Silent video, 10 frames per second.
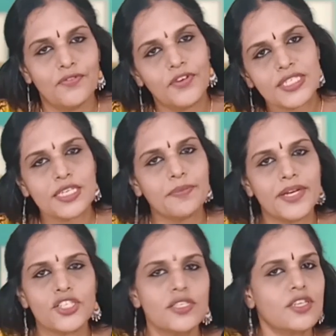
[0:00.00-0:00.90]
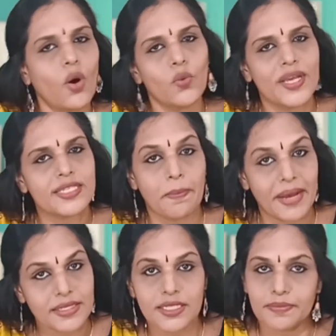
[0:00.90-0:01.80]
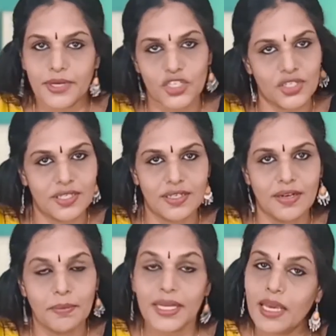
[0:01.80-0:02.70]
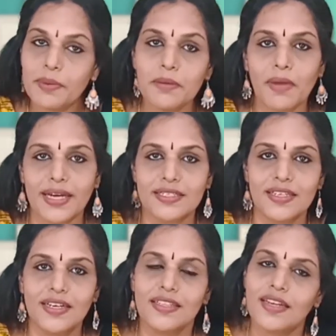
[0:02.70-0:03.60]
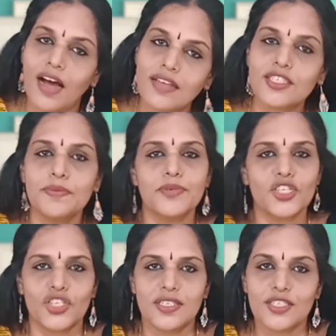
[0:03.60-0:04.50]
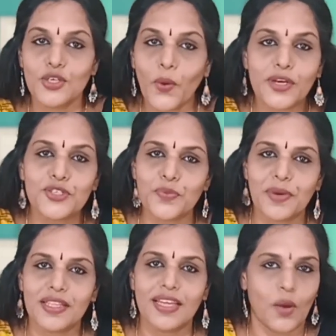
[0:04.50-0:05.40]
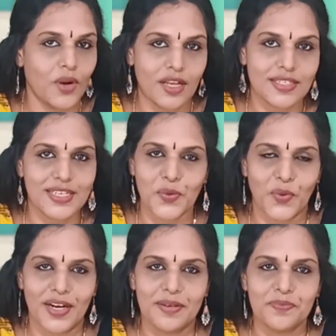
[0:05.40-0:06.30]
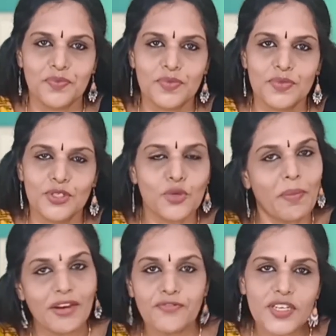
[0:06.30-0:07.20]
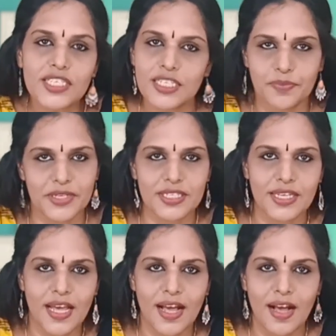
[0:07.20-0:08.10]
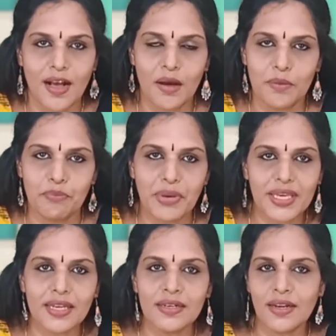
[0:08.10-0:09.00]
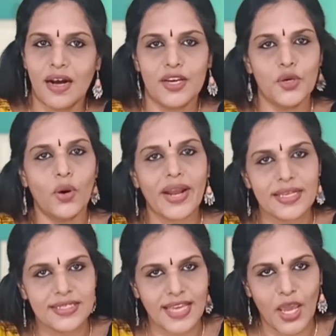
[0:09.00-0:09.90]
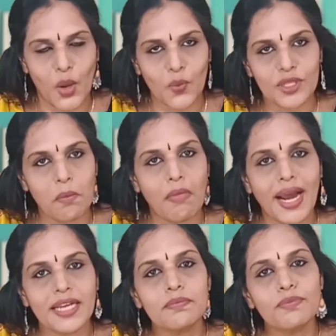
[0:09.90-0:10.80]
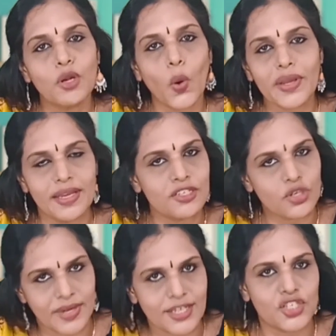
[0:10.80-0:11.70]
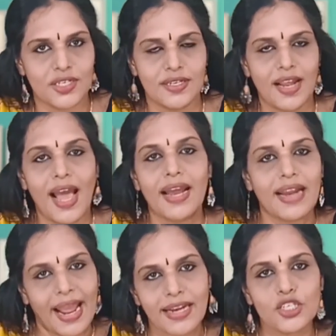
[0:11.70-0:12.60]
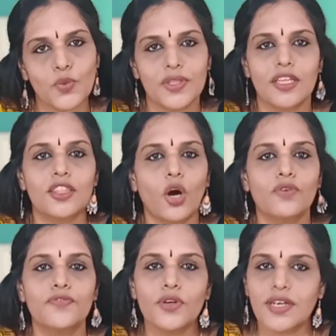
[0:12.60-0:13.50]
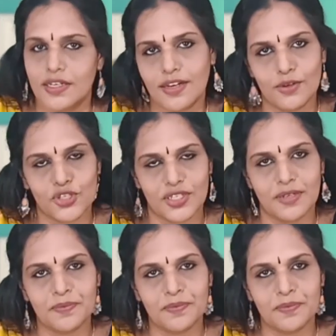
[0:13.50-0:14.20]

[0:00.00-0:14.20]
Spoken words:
First impression is always the best impression, but keep in mind, the last impression is going to be the everlasting one. So my first tip is, begin your essay with a mind-blowing introduction and end with a thoughtful conclusion.